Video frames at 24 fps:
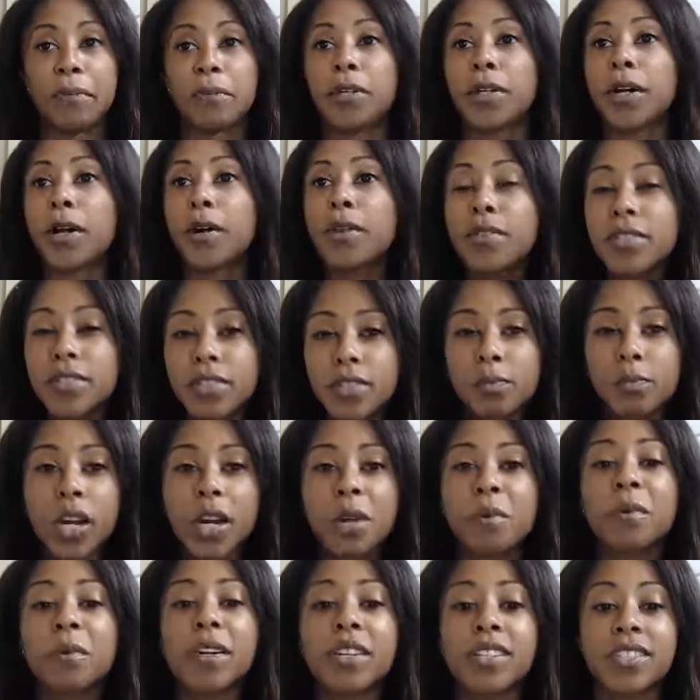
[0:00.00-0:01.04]
Go
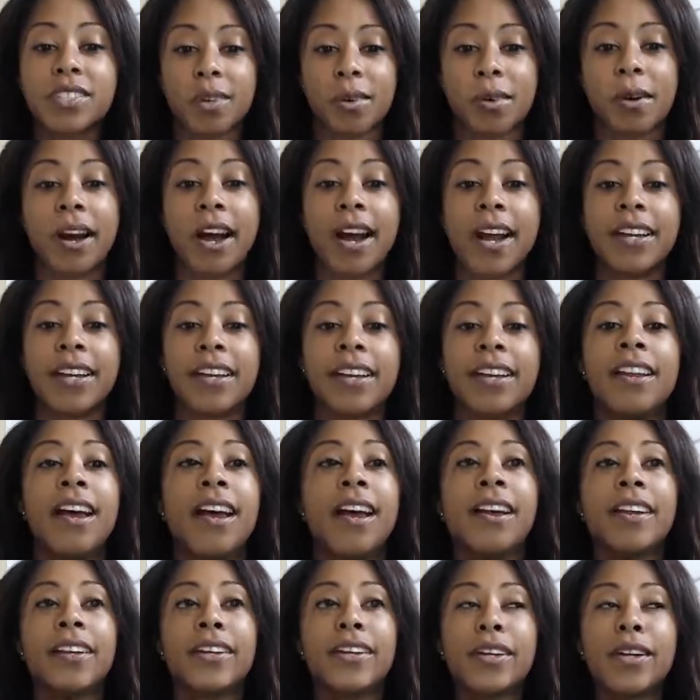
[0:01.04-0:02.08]
somewhere where it's quiet.
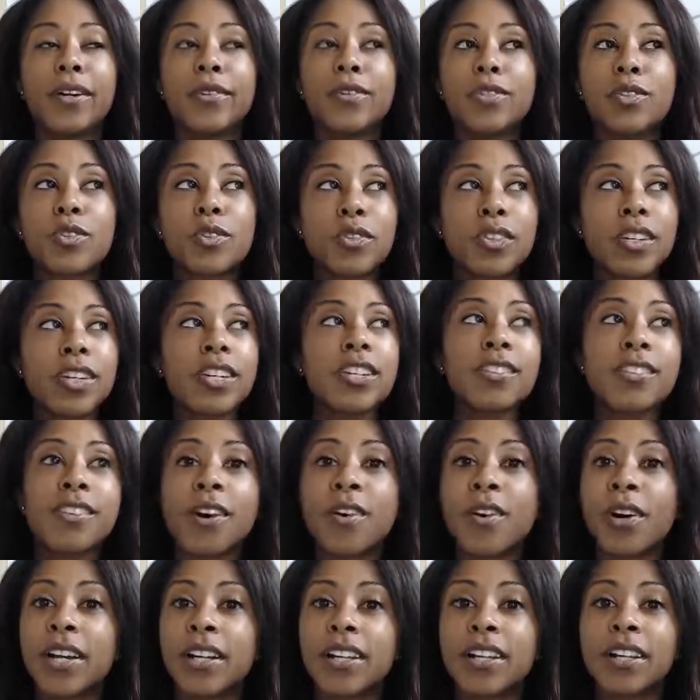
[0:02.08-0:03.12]
Do this
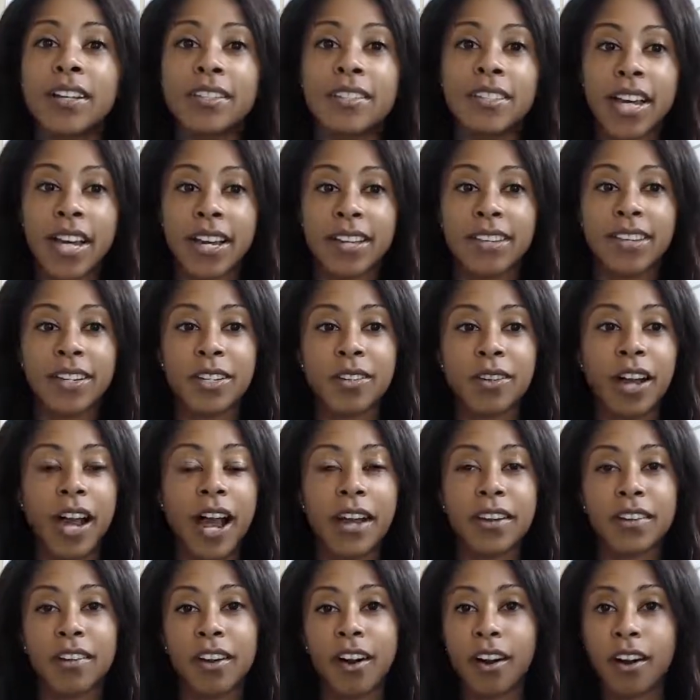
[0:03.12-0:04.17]
on a day that you
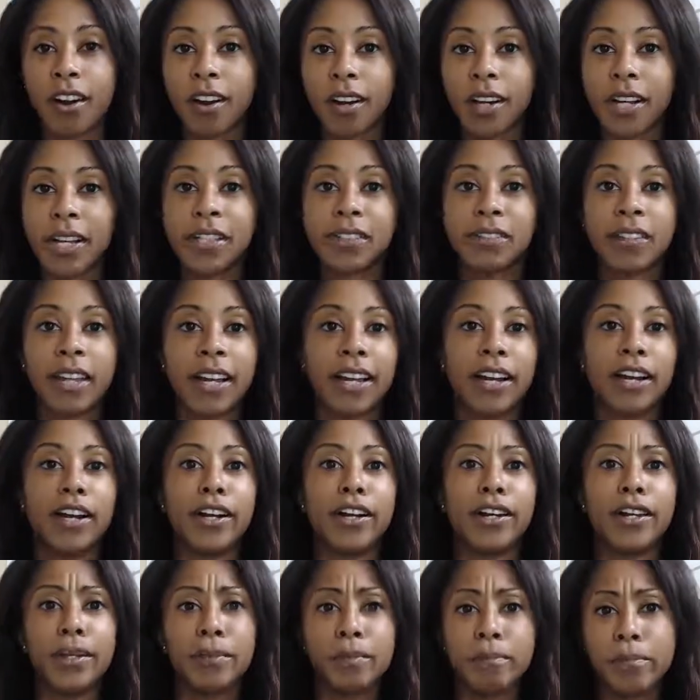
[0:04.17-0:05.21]
kind of are in like a
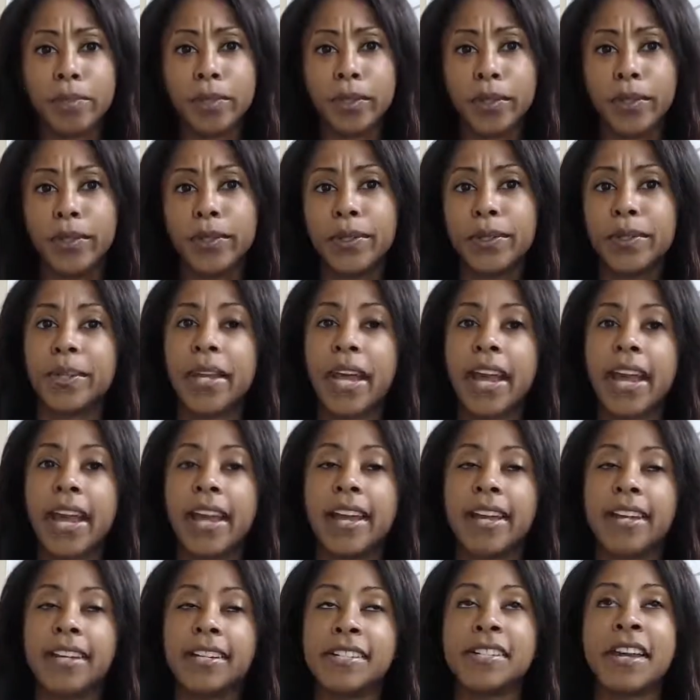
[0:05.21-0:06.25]
good mood
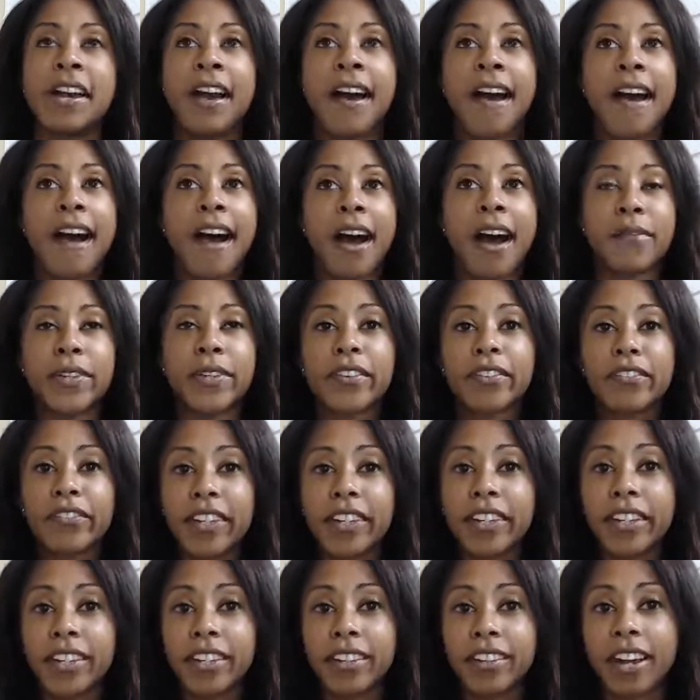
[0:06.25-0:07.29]
and you're
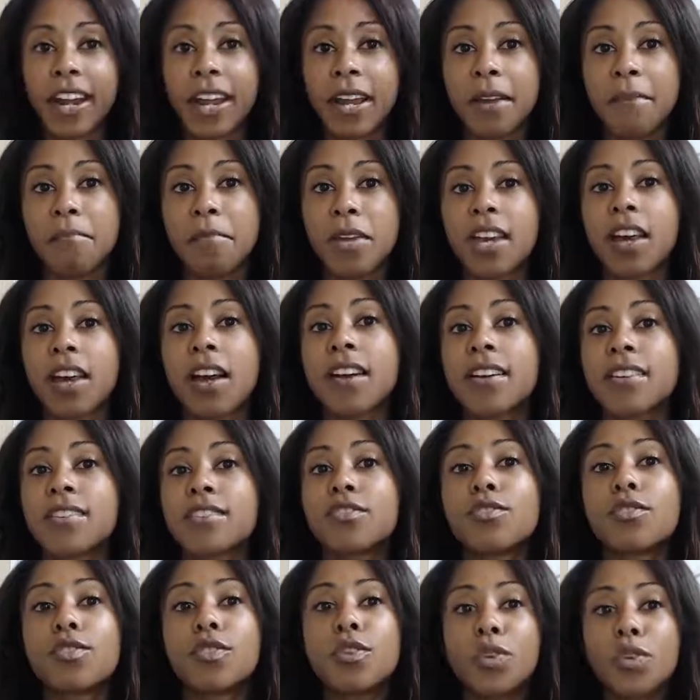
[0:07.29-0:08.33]
feeling great,
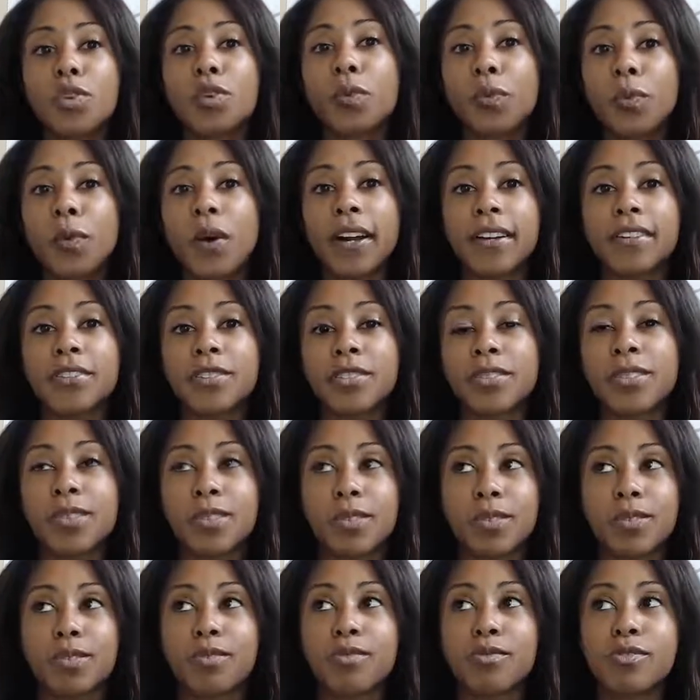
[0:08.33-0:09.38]
because you want
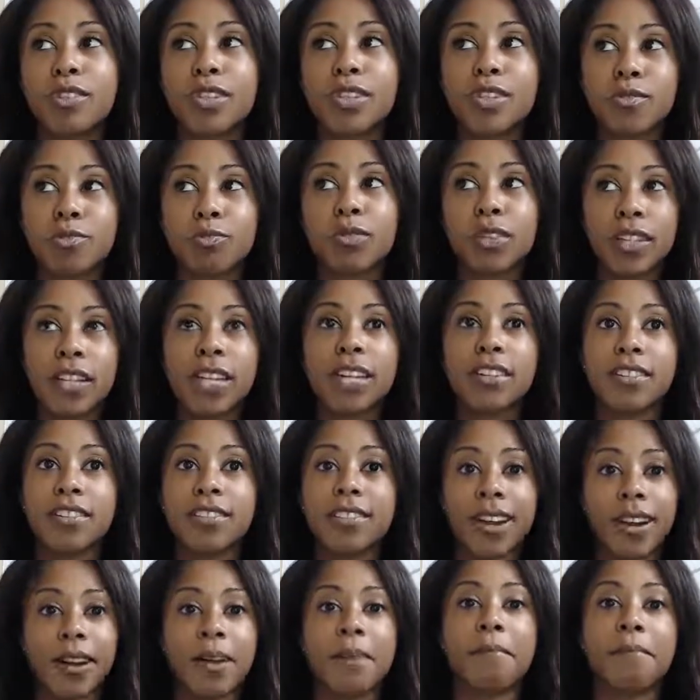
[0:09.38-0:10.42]
to just really
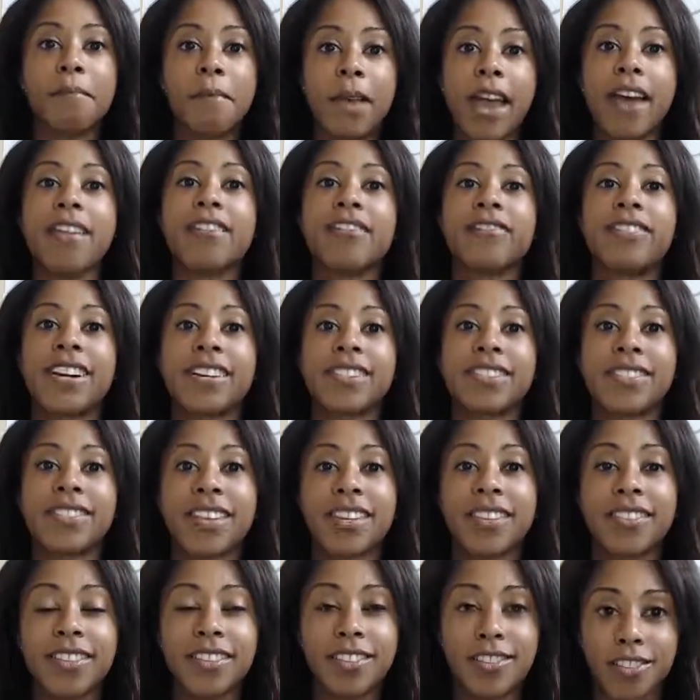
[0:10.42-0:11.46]
start
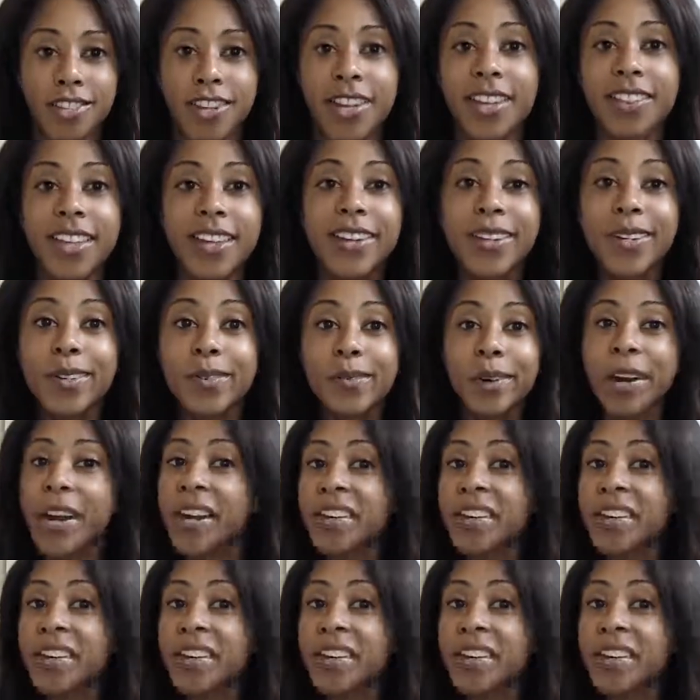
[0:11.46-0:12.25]
manifesting the shit that you want